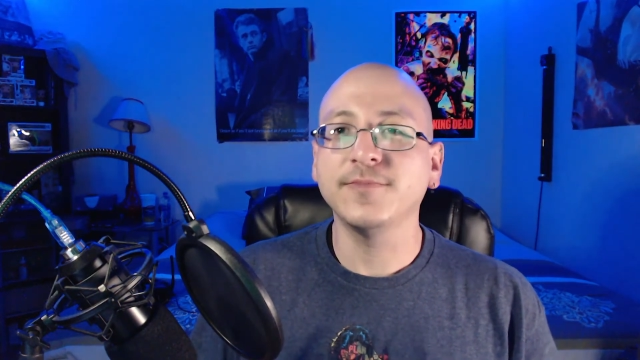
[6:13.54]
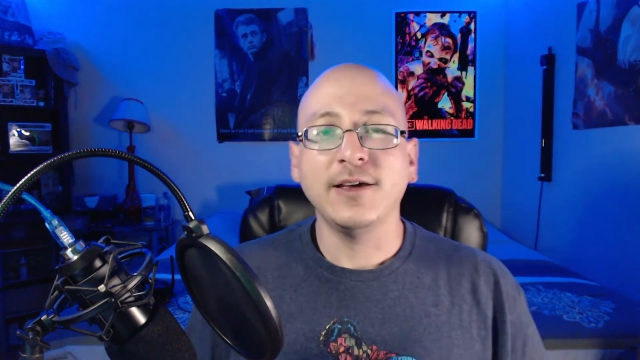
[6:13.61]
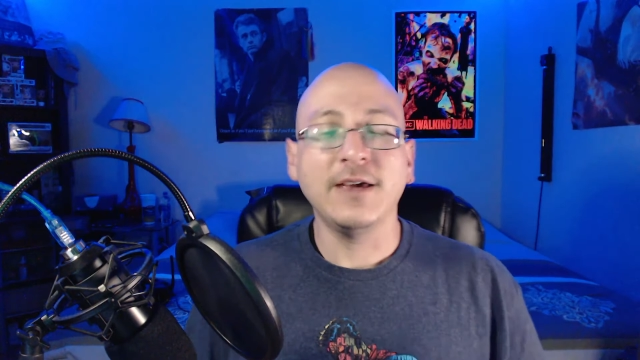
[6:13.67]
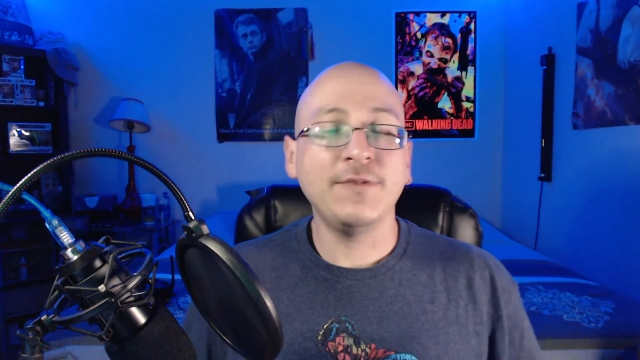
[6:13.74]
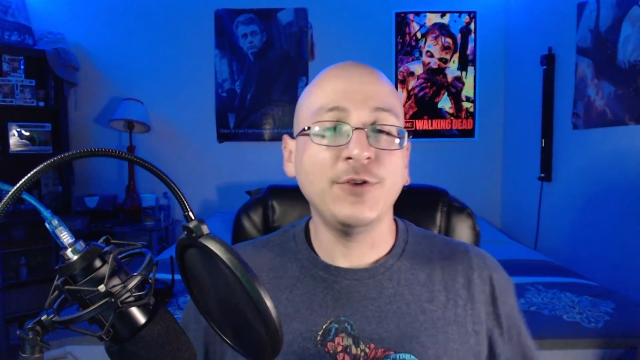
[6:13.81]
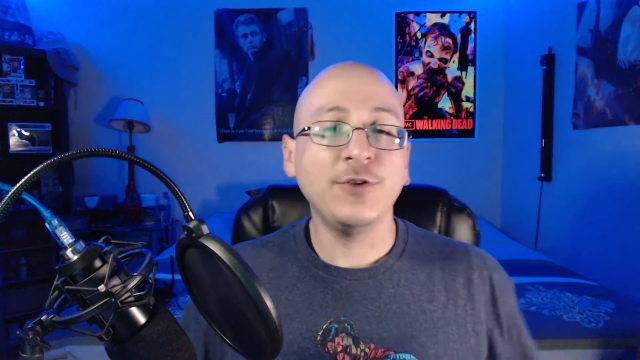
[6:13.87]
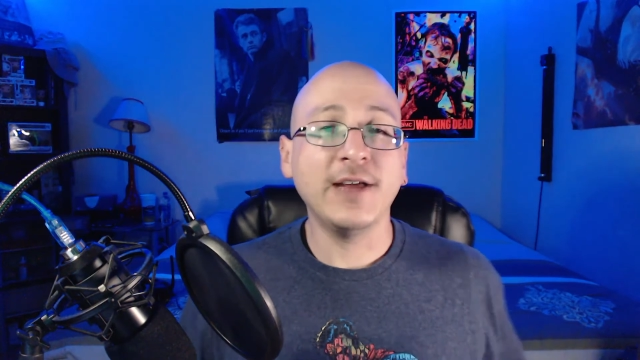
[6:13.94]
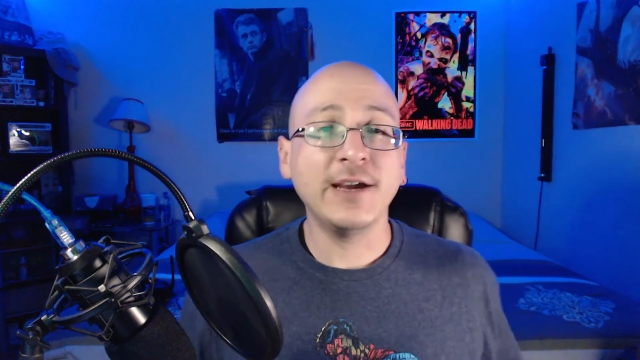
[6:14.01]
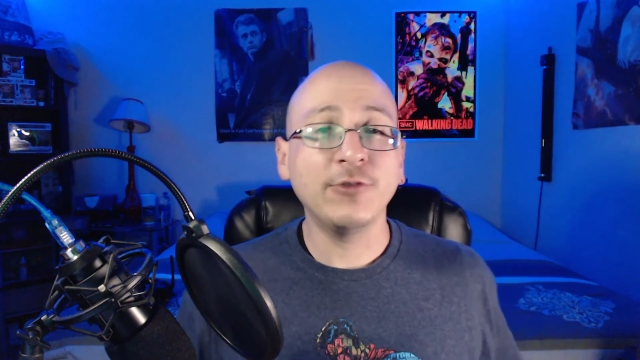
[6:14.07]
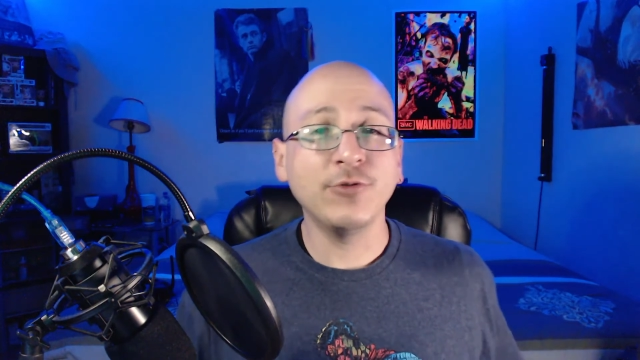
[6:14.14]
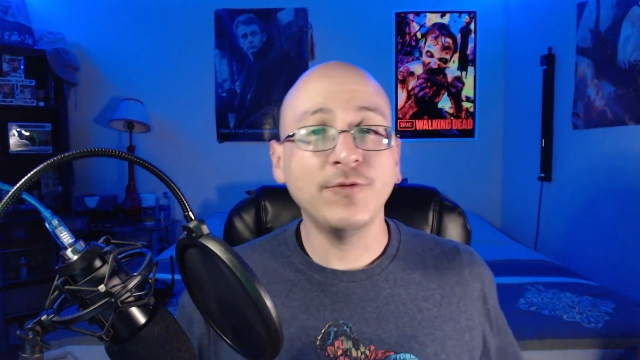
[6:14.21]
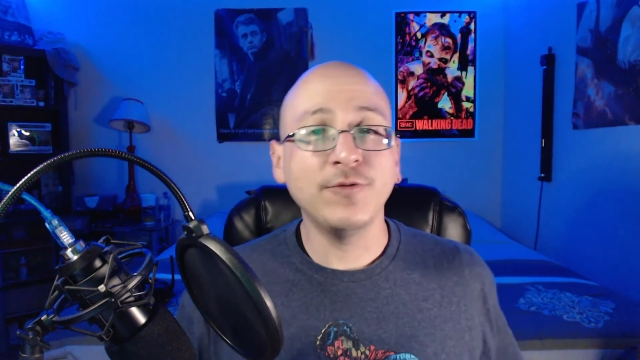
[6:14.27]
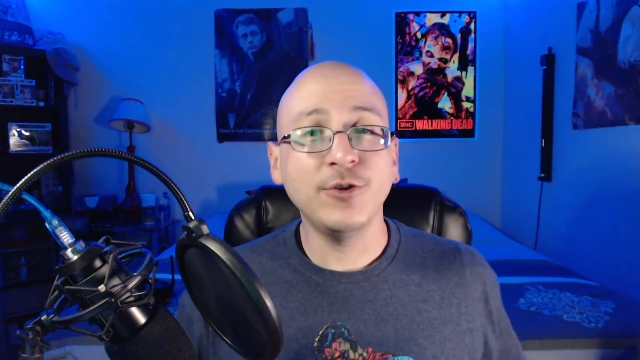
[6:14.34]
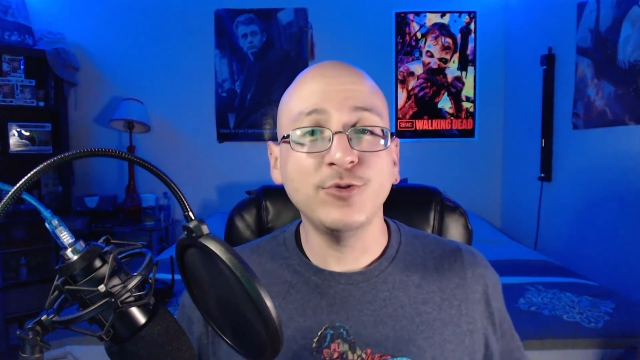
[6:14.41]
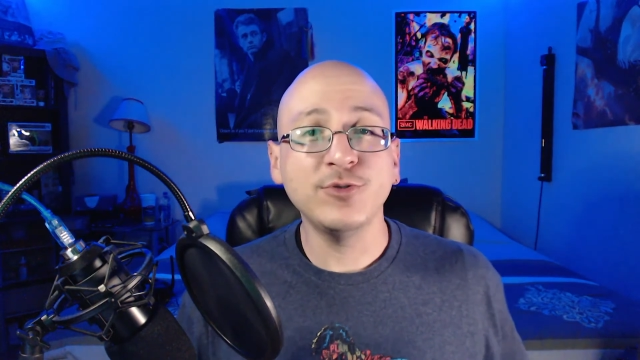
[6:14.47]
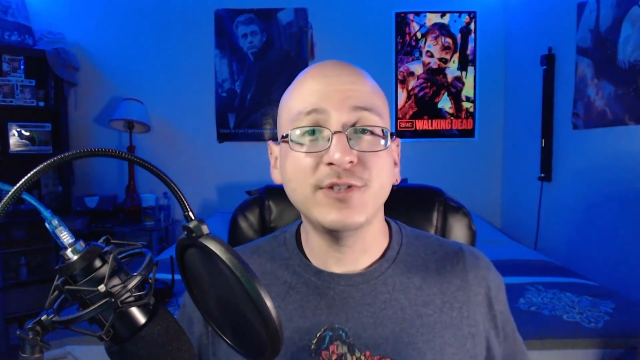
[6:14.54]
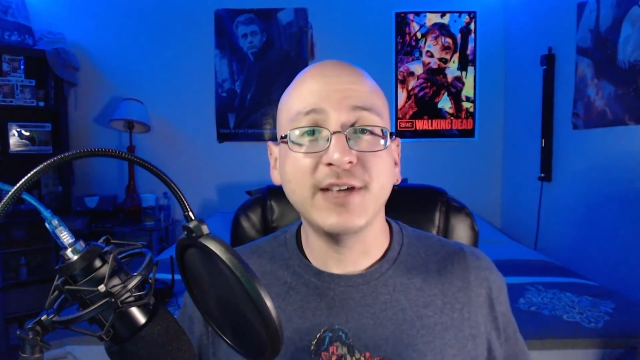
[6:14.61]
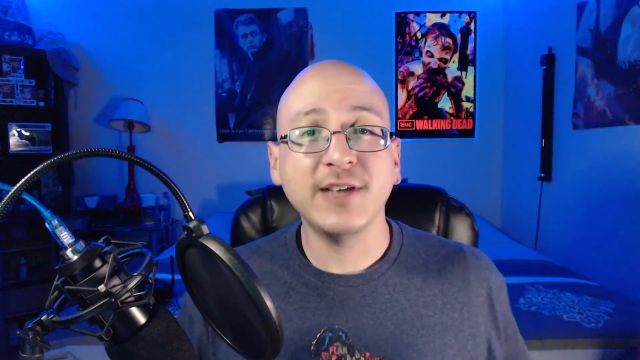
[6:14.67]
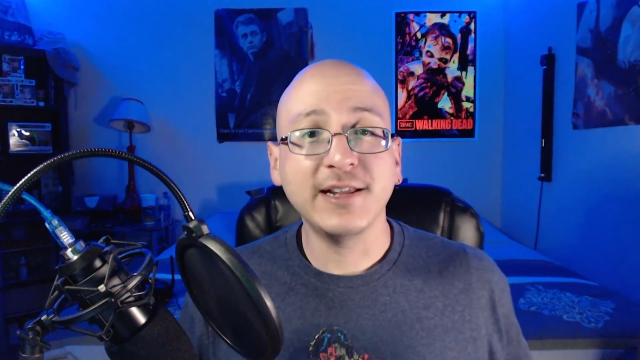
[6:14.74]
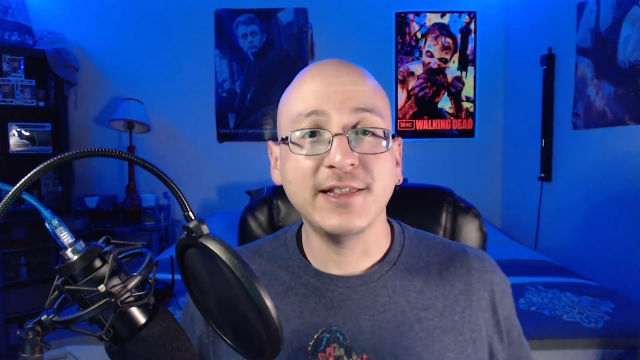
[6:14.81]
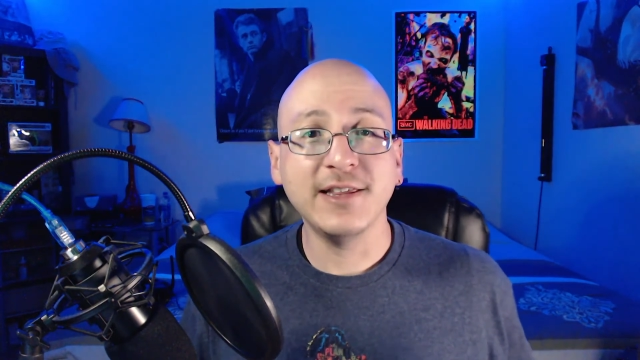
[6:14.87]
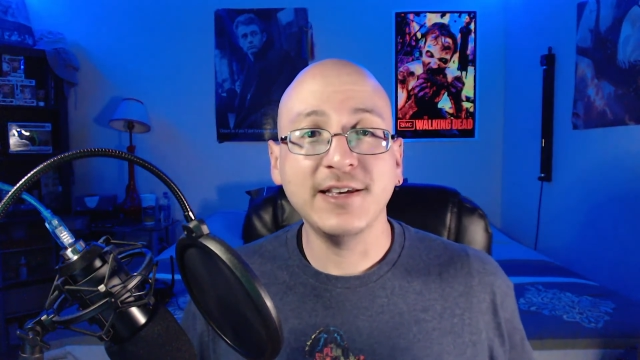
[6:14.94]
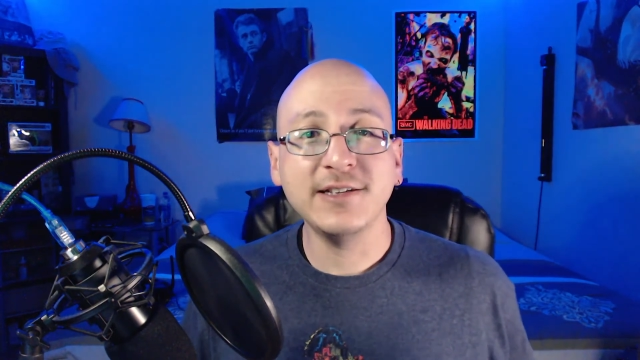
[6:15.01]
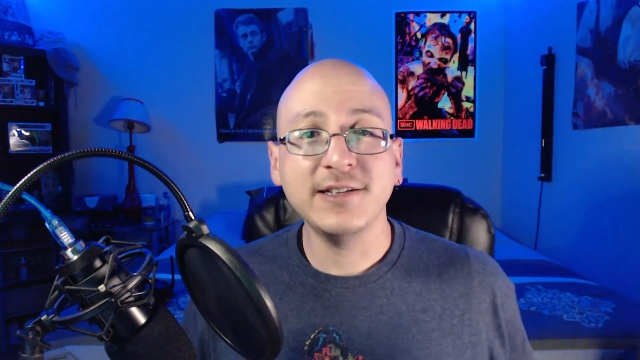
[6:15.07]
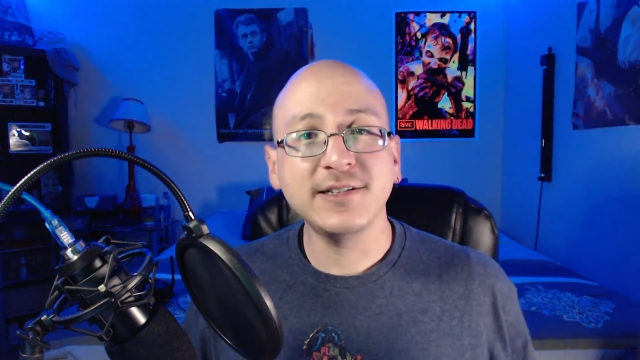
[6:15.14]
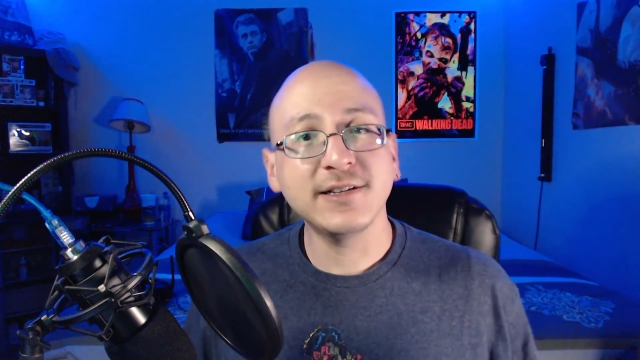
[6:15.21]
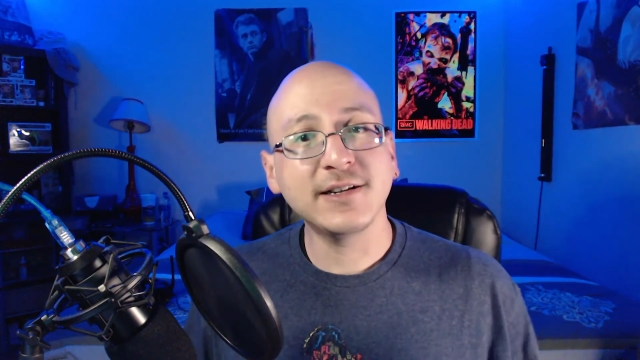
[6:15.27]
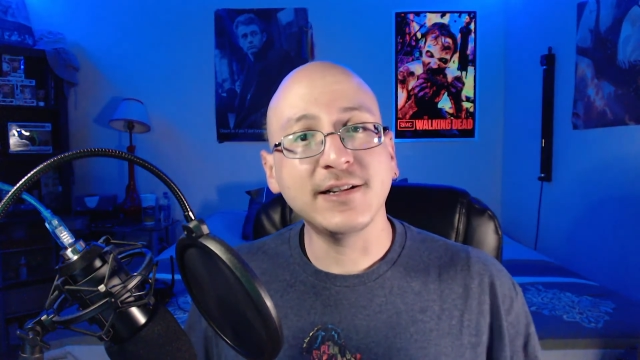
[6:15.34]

If you like reviews like this,